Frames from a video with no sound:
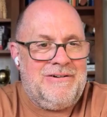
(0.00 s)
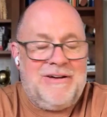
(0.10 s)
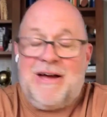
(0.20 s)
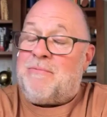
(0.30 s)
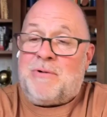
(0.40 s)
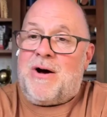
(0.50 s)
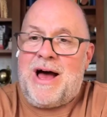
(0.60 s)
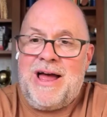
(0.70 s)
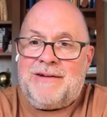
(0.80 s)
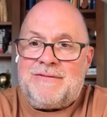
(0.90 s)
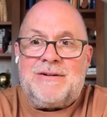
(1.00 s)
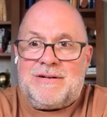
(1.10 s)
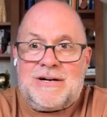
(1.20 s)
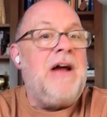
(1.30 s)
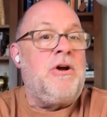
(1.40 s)
Yeah, well, I
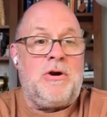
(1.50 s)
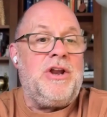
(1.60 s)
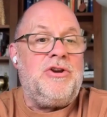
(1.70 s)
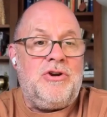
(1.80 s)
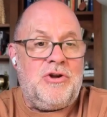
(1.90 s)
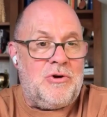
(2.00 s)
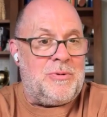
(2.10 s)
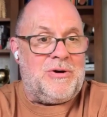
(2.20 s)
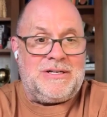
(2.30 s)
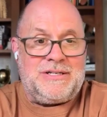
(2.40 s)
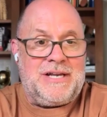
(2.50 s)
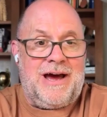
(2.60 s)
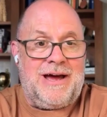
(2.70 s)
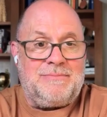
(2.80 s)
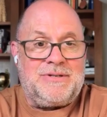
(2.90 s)
heard it numerous
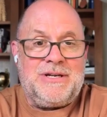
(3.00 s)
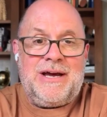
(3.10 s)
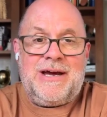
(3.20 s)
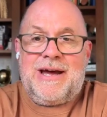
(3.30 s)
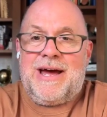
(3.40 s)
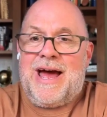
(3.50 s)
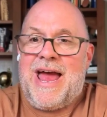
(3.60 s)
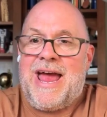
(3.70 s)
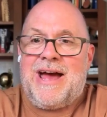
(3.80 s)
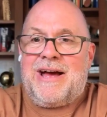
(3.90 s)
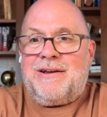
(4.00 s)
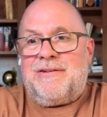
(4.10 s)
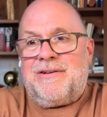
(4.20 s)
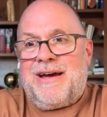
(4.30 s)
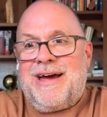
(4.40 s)
times,
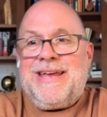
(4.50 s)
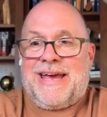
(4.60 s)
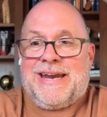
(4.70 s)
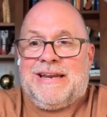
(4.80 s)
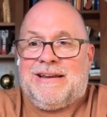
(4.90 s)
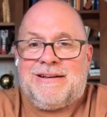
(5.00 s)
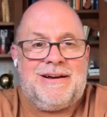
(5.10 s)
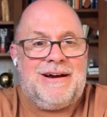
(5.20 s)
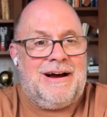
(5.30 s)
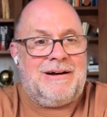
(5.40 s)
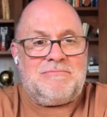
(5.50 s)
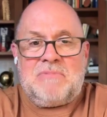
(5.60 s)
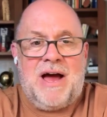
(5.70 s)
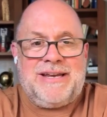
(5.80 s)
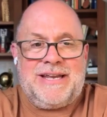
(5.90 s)
and I get it.
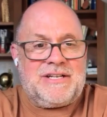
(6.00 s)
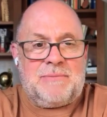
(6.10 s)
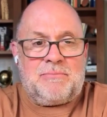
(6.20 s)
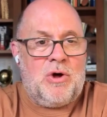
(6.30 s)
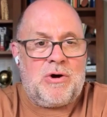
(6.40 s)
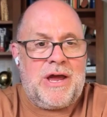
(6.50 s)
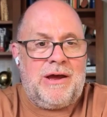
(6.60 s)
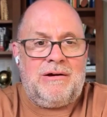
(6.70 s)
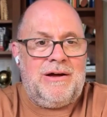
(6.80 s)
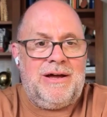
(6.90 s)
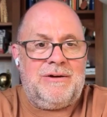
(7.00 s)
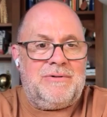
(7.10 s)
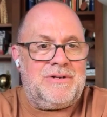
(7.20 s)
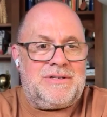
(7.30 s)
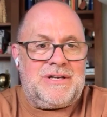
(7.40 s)
I did some looking. It
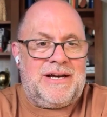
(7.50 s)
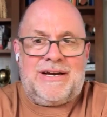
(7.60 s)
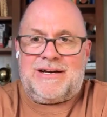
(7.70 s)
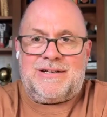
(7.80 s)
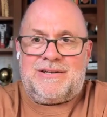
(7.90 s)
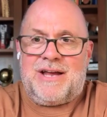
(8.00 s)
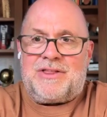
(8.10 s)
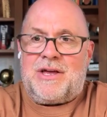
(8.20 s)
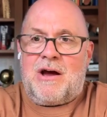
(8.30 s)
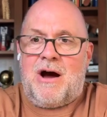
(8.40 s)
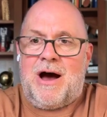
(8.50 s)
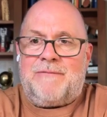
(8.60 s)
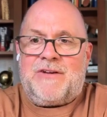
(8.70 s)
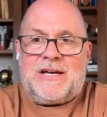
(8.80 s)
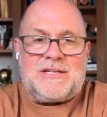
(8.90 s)
was nothing
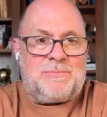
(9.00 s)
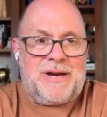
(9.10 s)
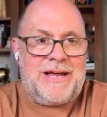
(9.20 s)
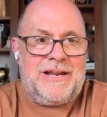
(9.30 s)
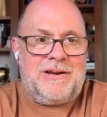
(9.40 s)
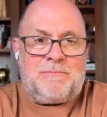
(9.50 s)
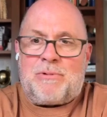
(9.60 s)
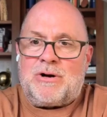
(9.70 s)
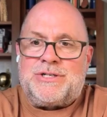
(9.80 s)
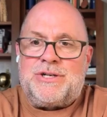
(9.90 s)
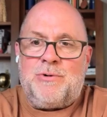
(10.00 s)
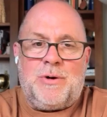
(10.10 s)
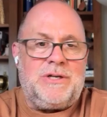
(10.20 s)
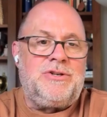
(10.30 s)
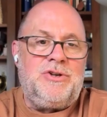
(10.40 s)
obvious, but I didn't pursue
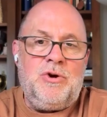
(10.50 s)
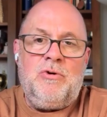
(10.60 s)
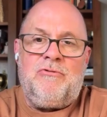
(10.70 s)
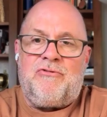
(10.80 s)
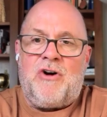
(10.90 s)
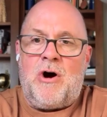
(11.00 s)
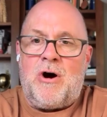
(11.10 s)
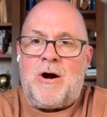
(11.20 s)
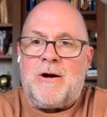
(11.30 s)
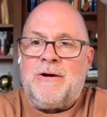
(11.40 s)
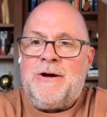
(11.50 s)
it too far.